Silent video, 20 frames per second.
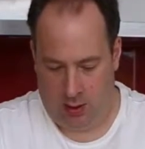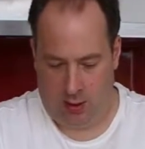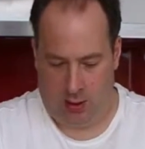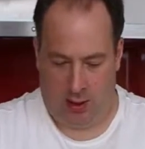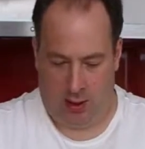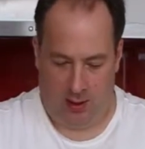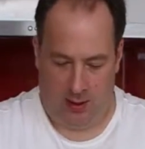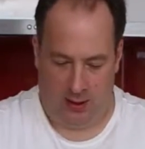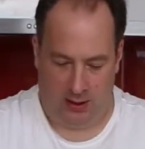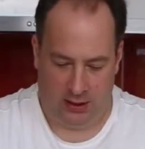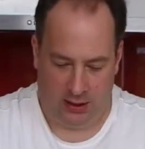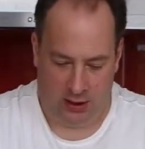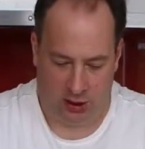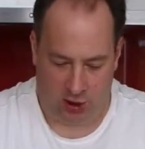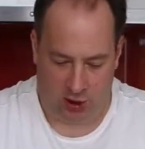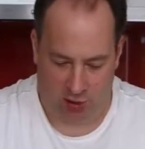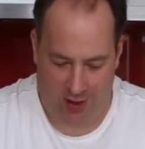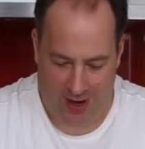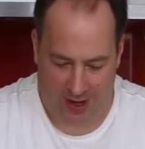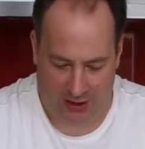And this is
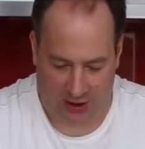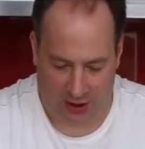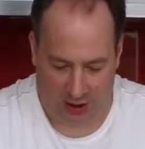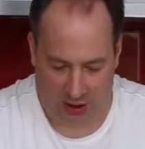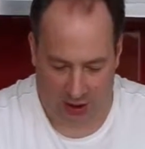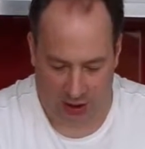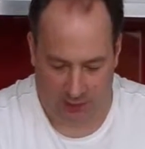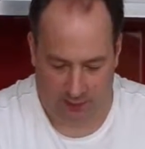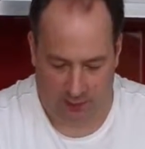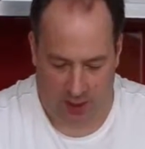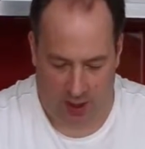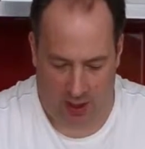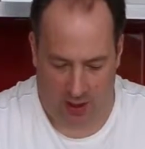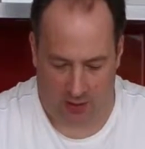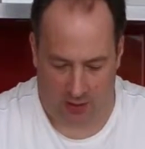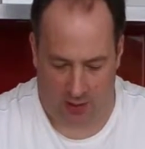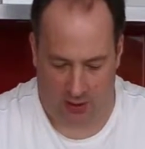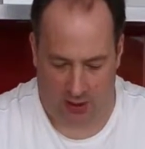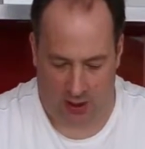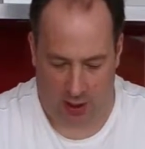stretching this part of
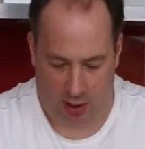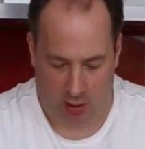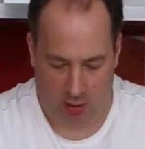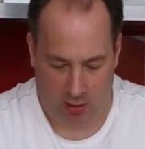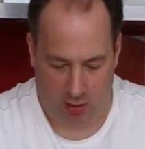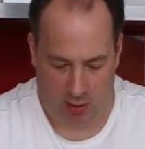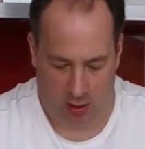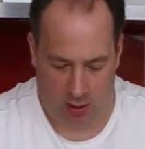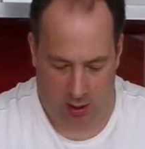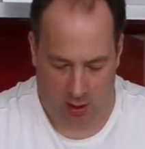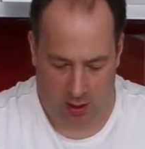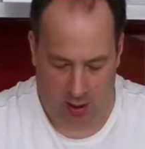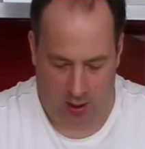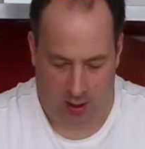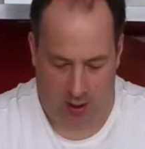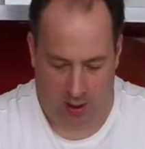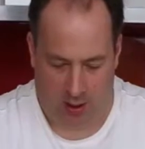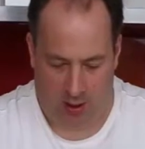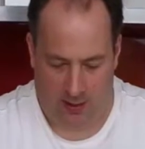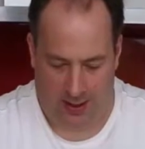the dough,
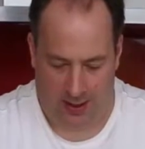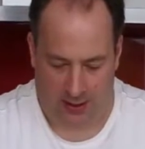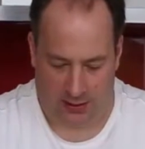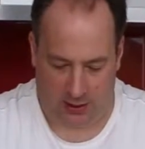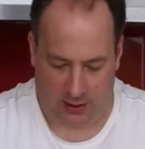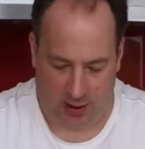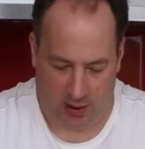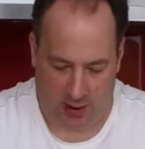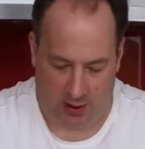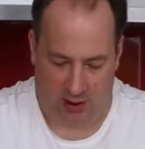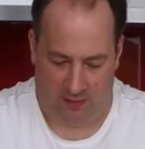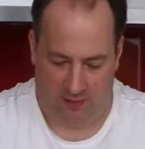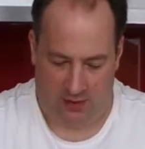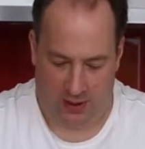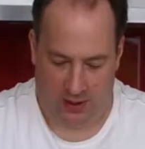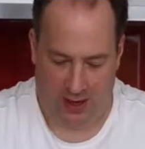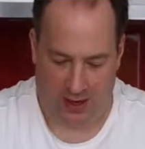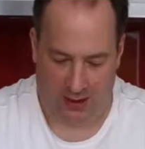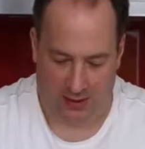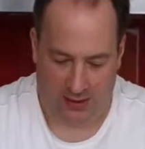and that's going to give it
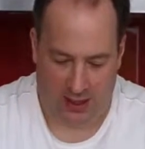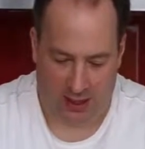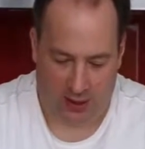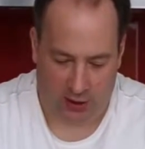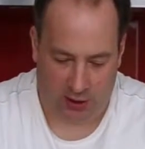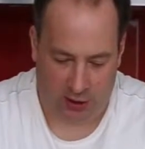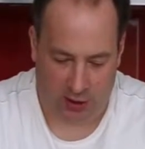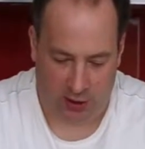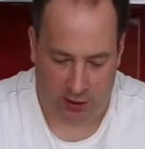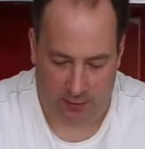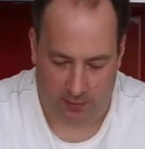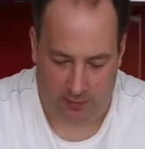that tension.